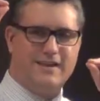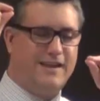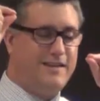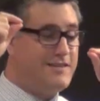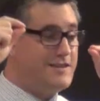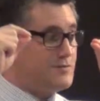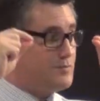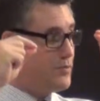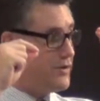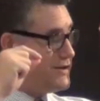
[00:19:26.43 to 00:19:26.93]

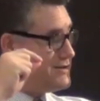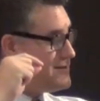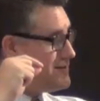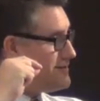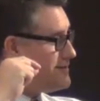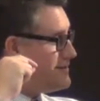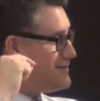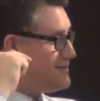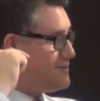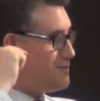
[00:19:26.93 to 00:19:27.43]
in this
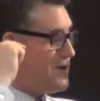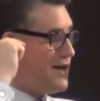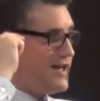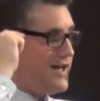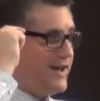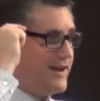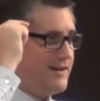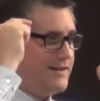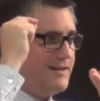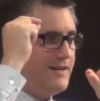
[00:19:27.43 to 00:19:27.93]
princess's
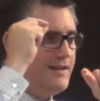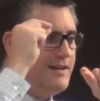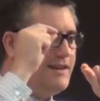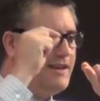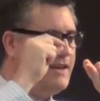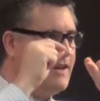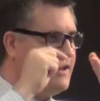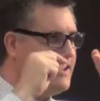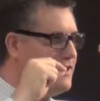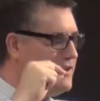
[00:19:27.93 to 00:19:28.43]
mind.
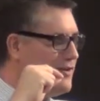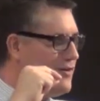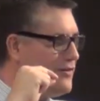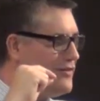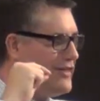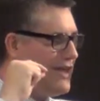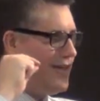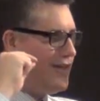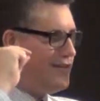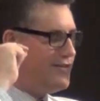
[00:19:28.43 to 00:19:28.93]
You know,
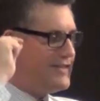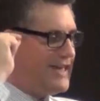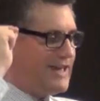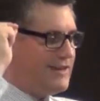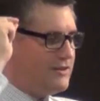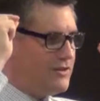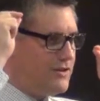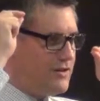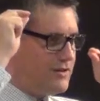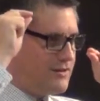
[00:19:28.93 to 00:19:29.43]

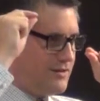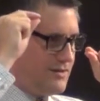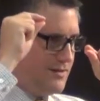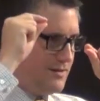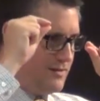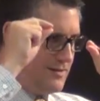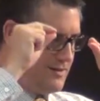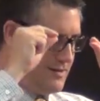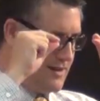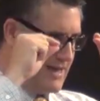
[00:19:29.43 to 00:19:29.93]
that look,
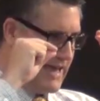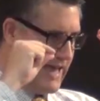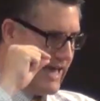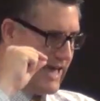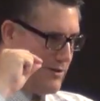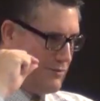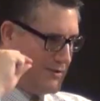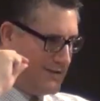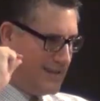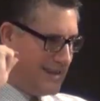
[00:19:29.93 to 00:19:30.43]

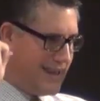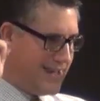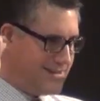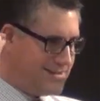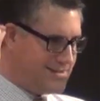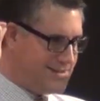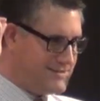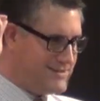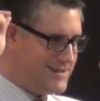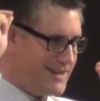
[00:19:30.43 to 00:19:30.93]
I would
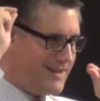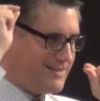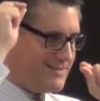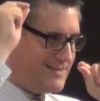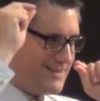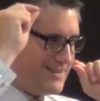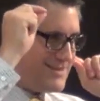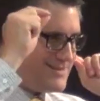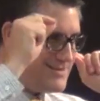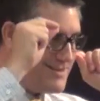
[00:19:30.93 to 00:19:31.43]
like to take
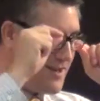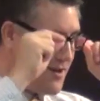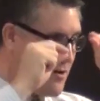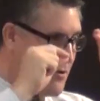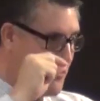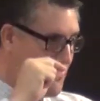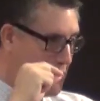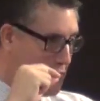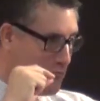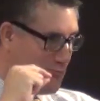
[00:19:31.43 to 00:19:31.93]
this
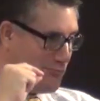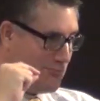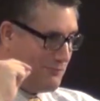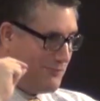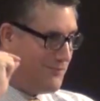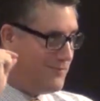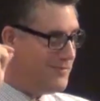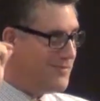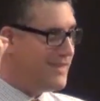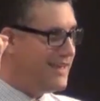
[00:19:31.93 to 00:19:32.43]
home.
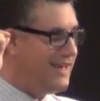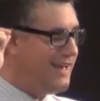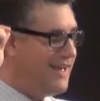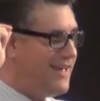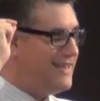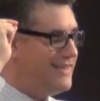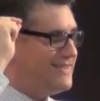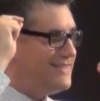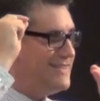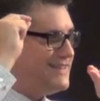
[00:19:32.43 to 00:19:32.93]

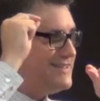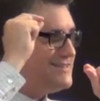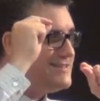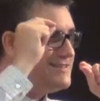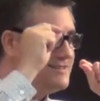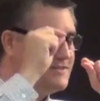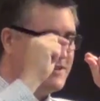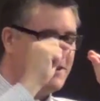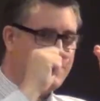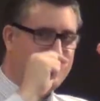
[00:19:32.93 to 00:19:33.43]
This is a